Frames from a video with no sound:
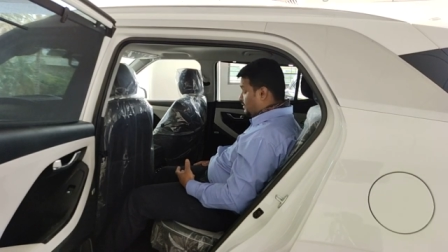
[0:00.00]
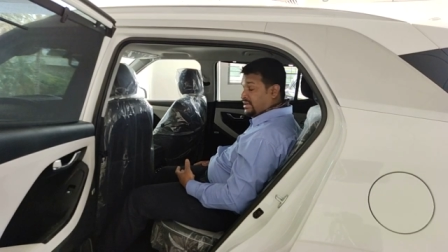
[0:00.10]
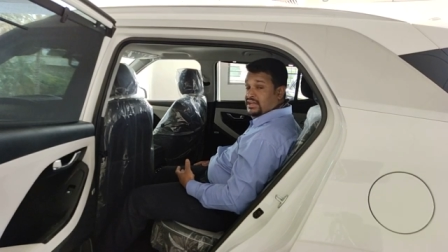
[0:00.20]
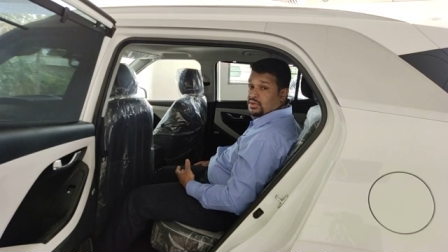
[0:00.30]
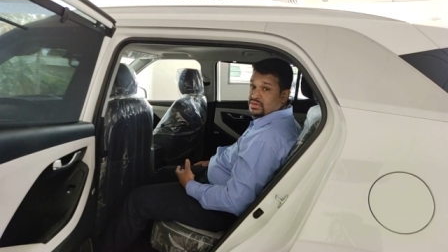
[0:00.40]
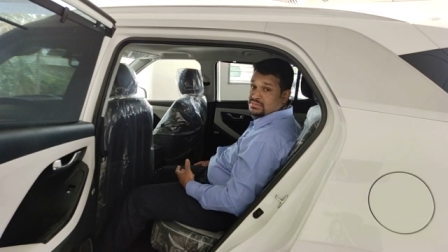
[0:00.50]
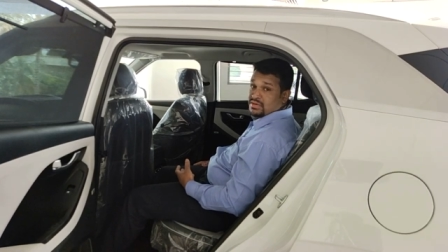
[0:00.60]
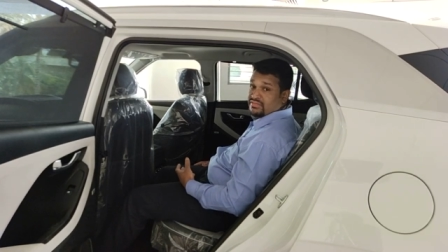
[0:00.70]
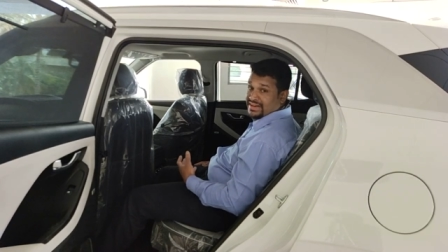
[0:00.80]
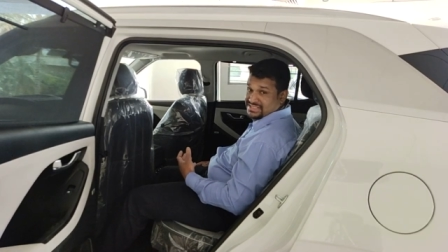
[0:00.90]
rear
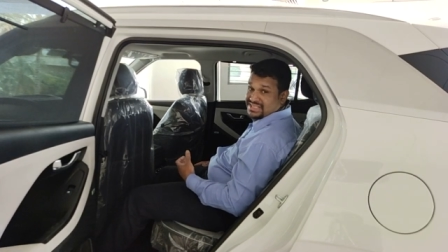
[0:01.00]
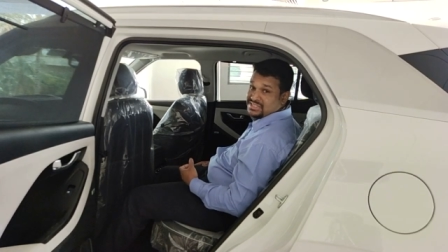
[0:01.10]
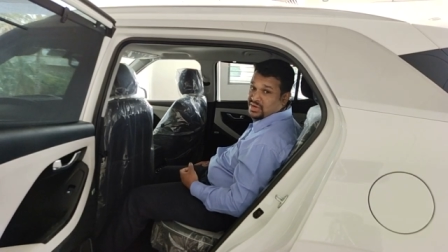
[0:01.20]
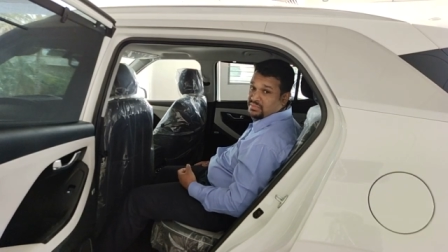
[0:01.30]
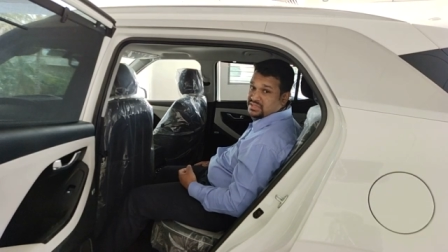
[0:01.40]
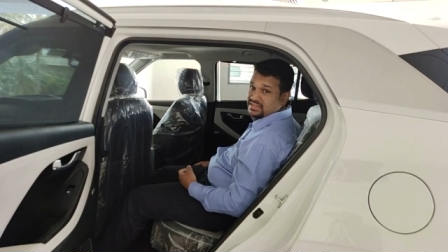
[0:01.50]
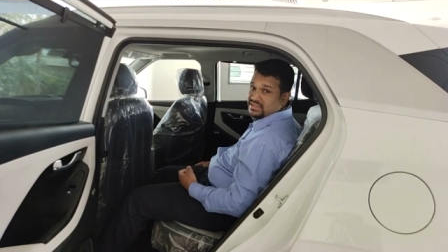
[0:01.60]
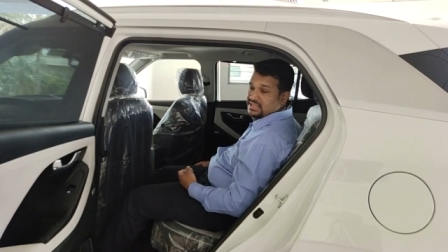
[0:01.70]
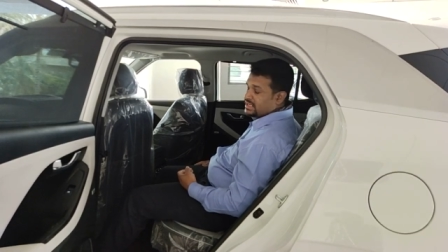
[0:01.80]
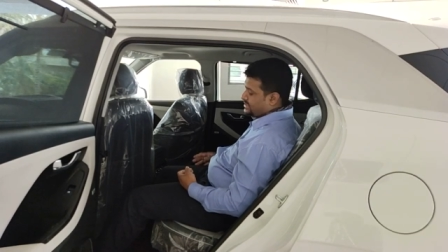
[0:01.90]
USB fast charging
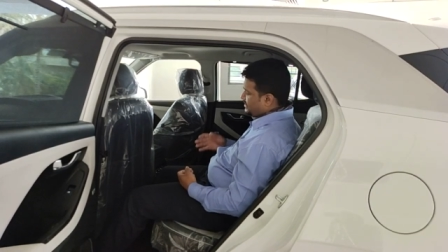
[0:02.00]
option.